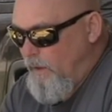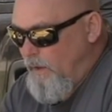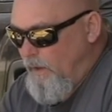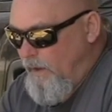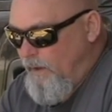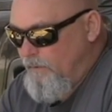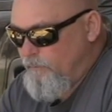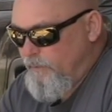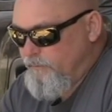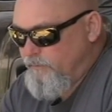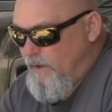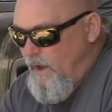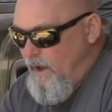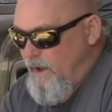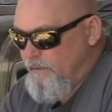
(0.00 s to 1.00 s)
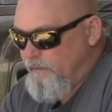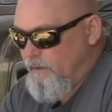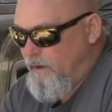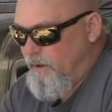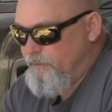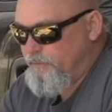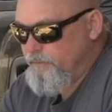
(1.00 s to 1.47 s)
and we've got
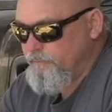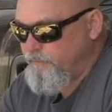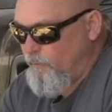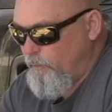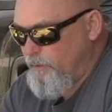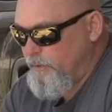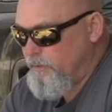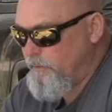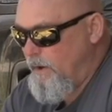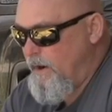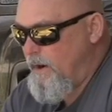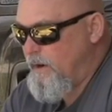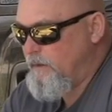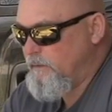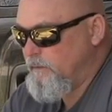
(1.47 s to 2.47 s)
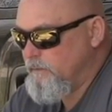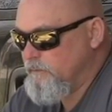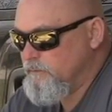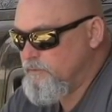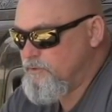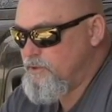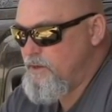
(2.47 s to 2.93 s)
140 grain
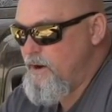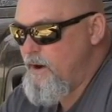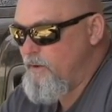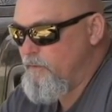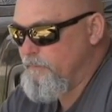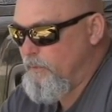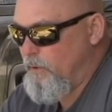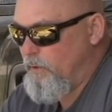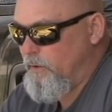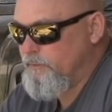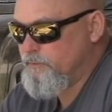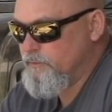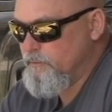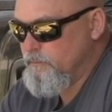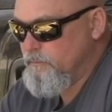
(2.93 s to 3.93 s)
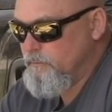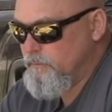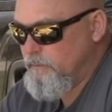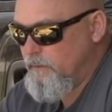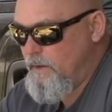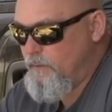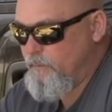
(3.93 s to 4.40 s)
Sierra bullets,
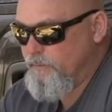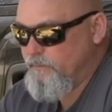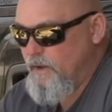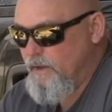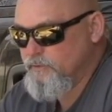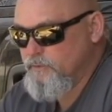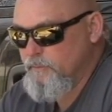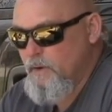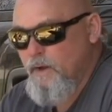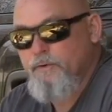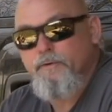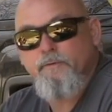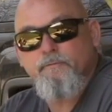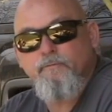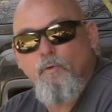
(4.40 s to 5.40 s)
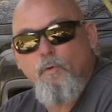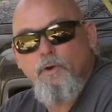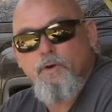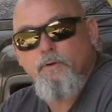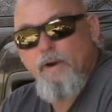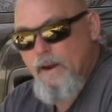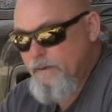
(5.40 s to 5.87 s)
and we've got some
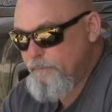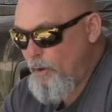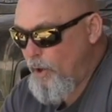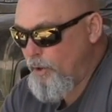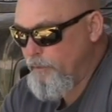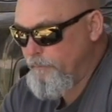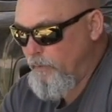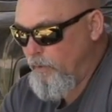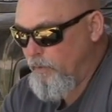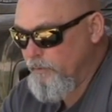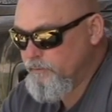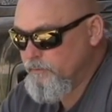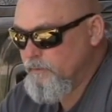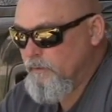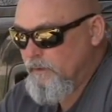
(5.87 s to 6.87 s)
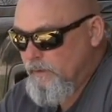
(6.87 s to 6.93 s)
140 grain Burger bullets.